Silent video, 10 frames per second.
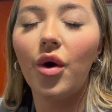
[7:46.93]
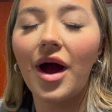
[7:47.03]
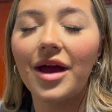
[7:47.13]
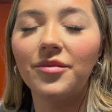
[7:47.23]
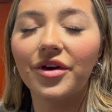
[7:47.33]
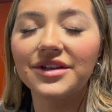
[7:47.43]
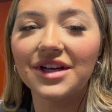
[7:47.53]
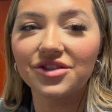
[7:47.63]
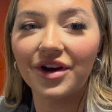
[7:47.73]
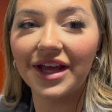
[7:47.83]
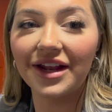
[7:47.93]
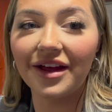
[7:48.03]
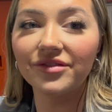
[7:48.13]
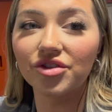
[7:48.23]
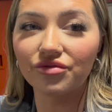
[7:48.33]
I am not exaggerating. I
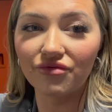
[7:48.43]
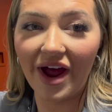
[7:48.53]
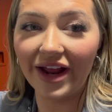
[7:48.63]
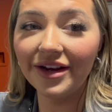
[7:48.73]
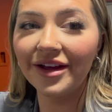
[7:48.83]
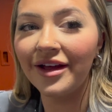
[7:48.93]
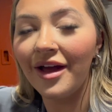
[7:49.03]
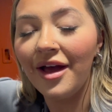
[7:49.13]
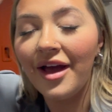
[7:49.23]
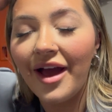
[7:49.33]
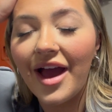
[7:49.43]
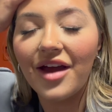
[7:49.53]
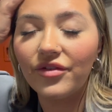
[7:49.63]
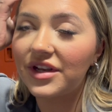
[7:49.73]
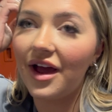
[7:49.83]
have just ran
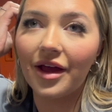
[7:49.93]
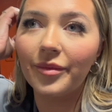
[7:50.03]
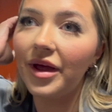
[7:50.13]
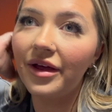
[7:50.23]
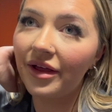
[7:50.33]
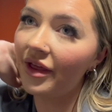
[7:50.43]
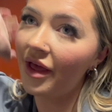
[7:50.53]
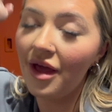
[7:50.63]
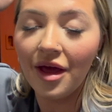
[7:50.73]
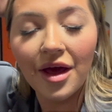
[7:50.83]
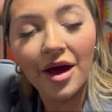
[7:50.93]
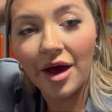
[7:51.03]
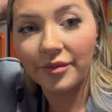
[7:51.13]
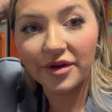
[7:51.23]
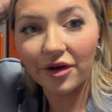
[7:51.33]
every time.
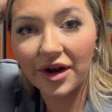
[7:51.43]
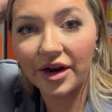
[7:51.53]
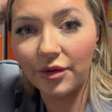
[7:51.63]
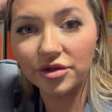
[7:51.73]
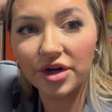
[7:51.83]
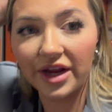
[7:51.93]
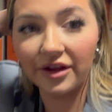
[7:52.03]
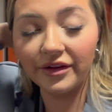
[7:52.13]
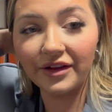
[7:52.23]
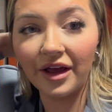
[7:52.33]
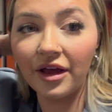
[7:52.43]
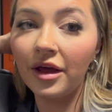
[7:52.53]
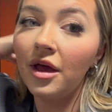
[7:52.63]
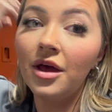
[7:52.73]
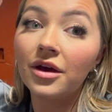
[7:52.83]
I'm so glad I wore trainers
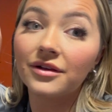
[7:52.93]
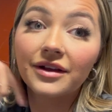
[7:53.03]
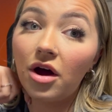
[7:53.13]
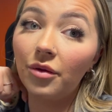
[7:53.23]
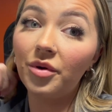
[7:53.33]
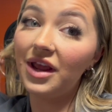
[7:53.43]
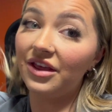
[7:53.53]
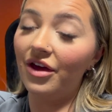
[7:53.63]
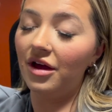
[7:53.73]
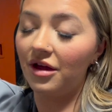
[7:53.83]
because I can't breathe.